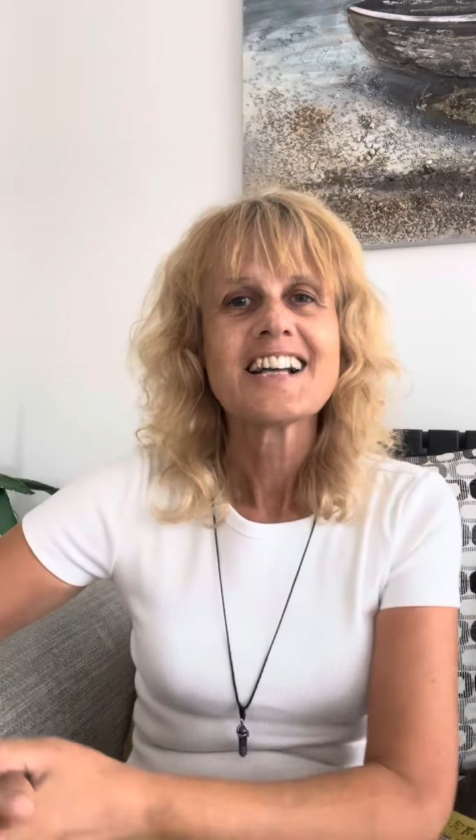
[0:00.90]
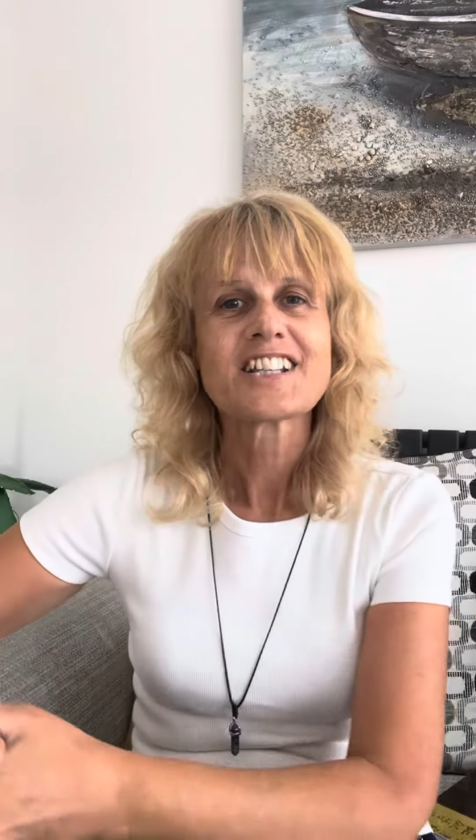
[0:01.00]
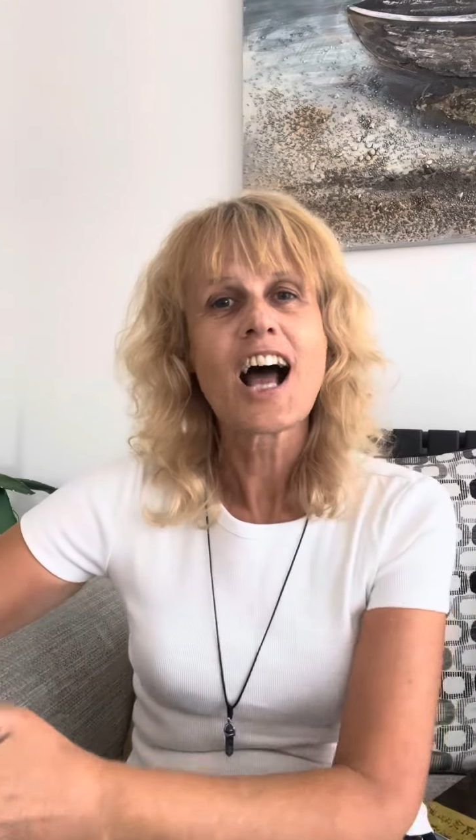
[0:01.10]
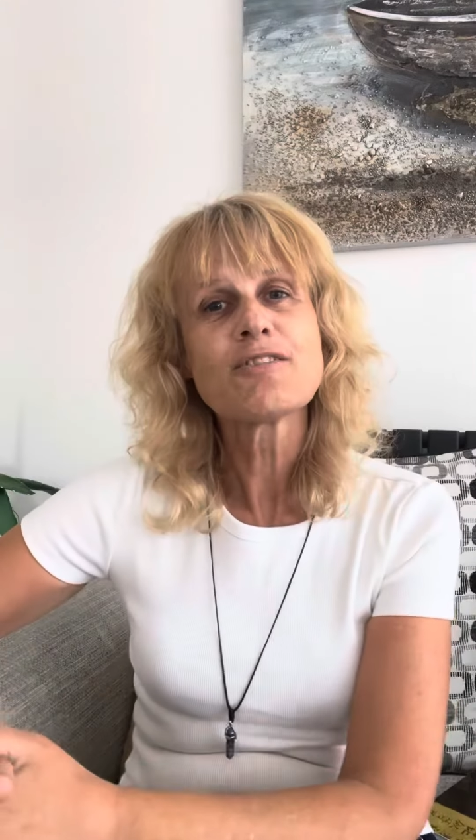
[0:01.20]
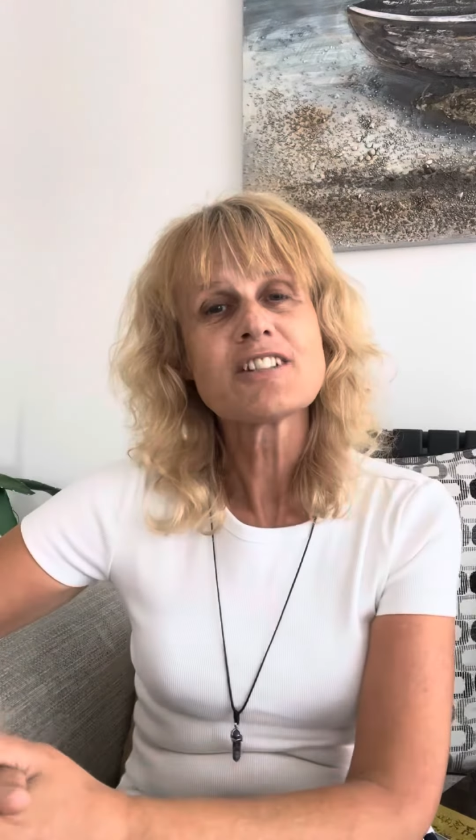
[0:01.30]

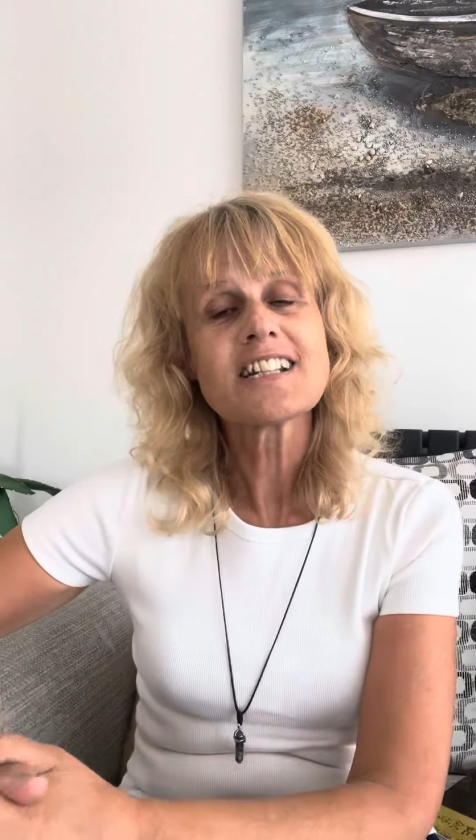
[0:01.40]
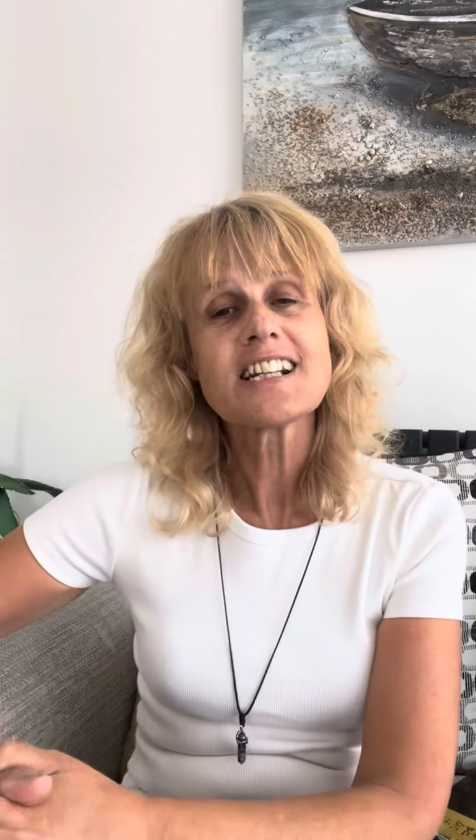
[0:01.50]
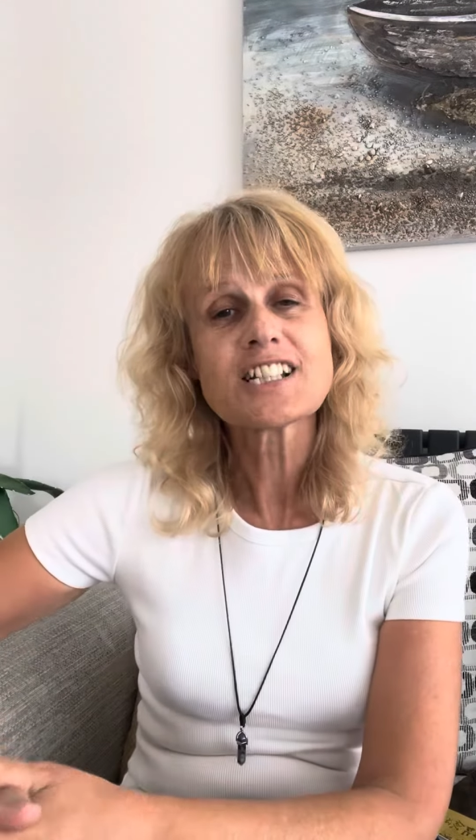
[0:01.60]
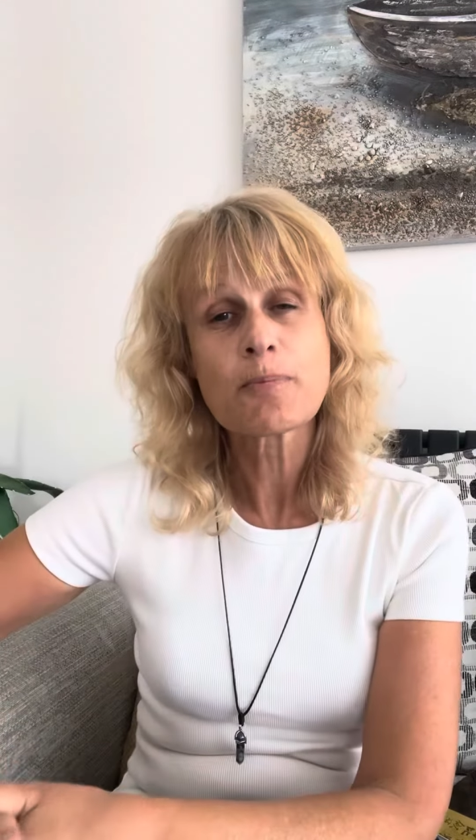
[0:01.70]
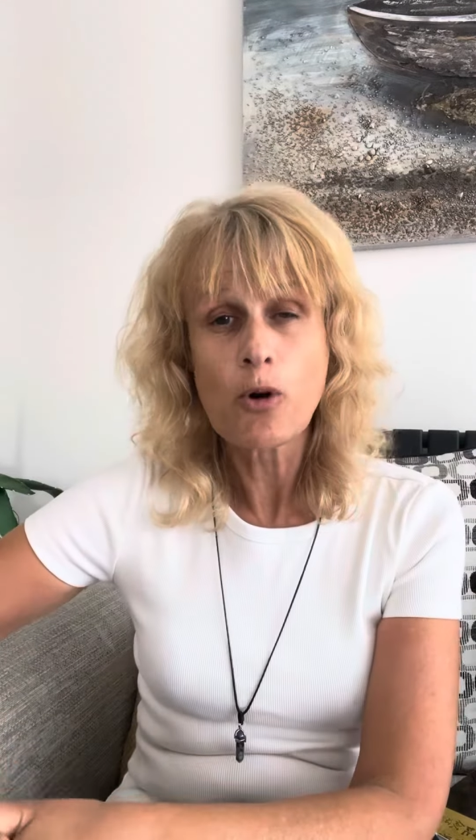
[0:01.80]
So how did I
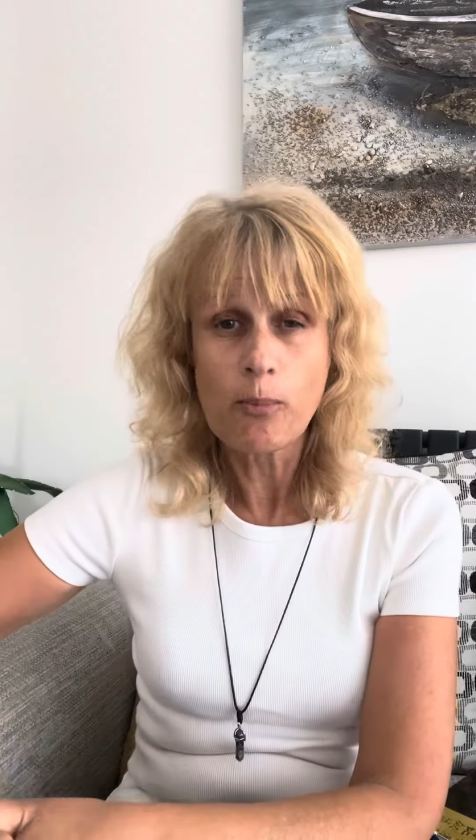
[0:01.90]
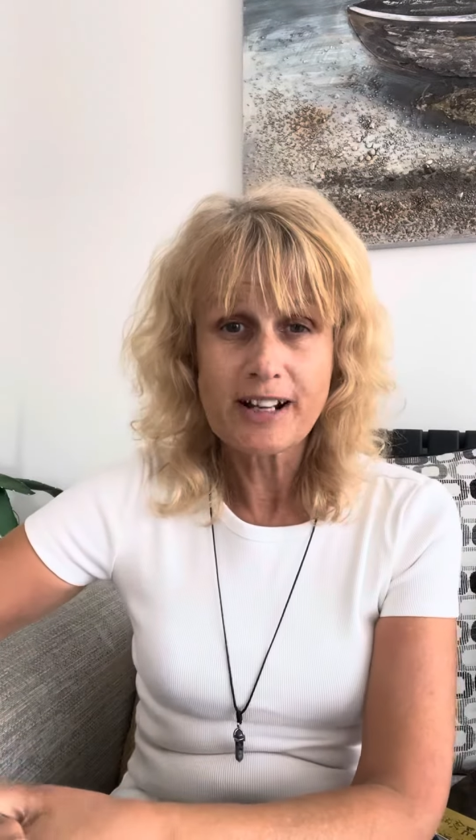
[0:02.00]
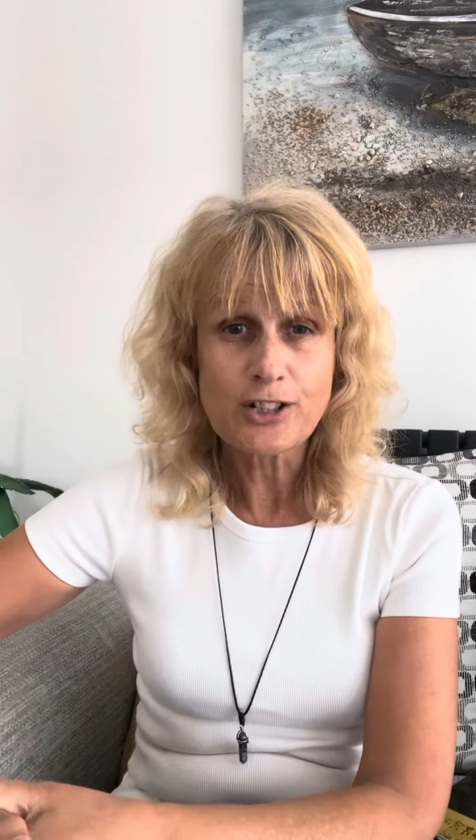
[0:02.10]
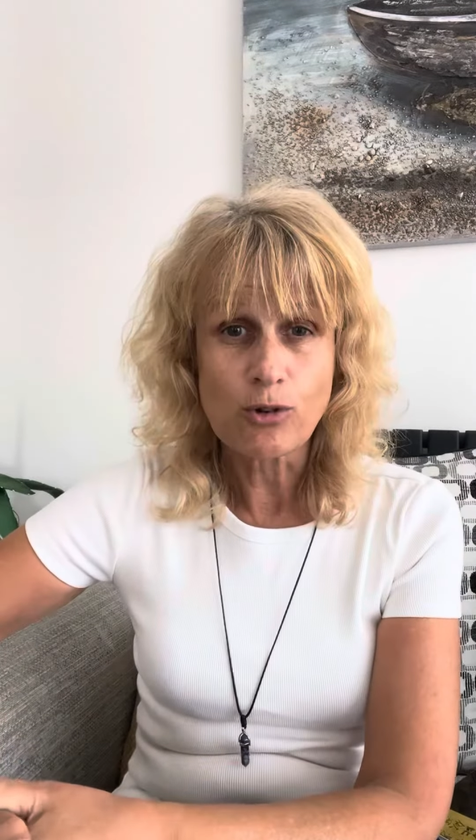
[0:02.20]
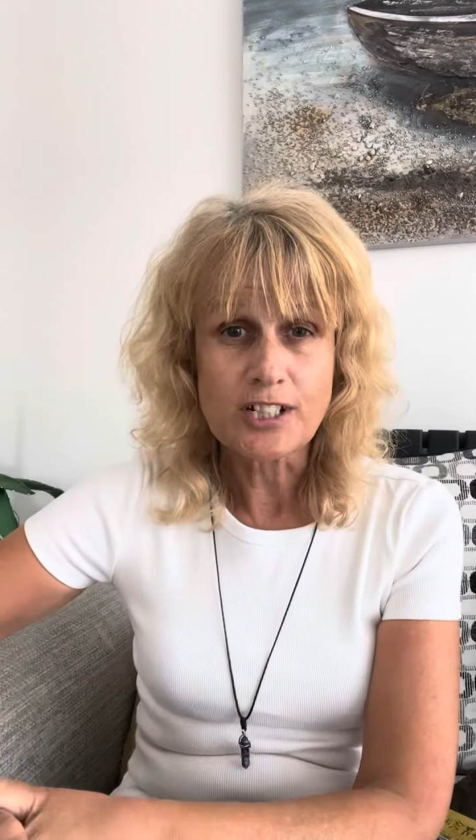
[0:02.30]
support my
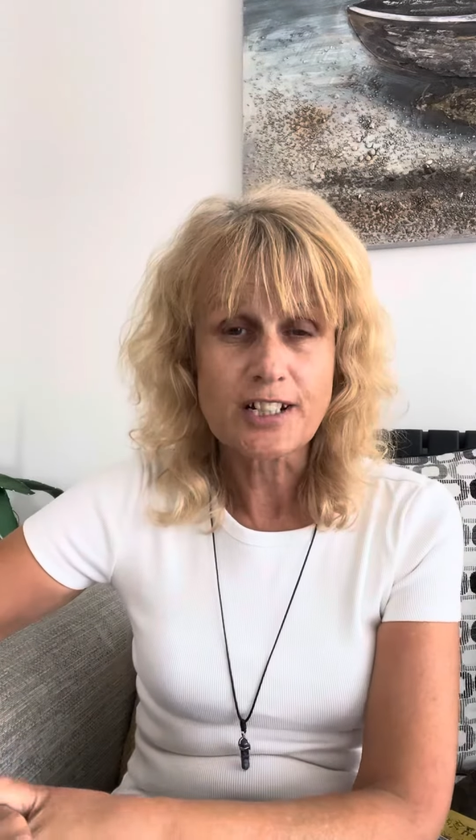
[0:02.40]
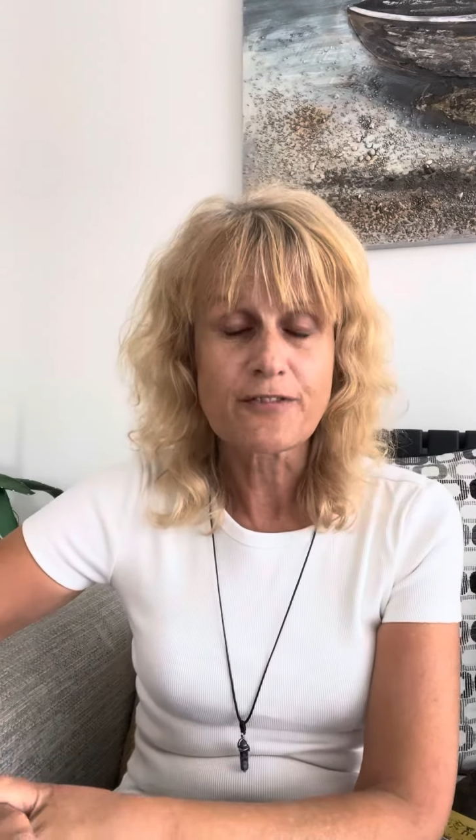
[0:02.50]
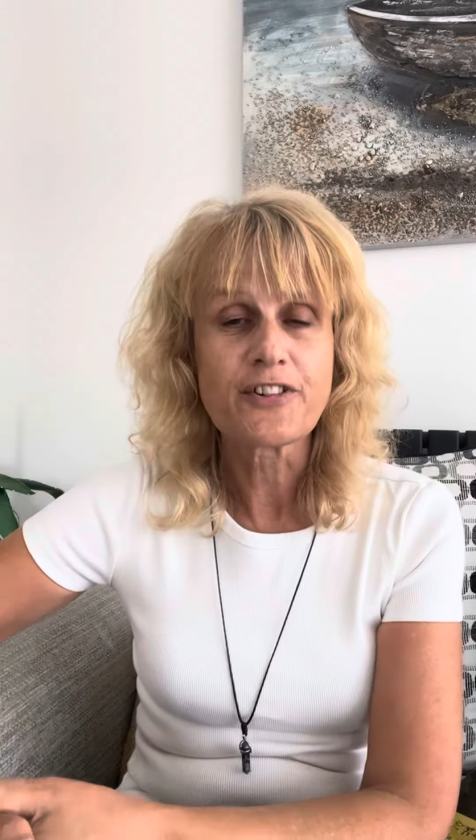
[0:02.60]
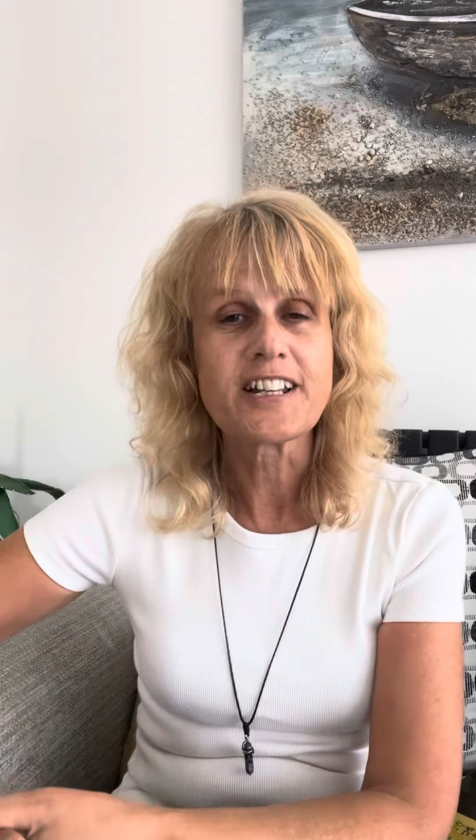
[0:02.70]
daughter to free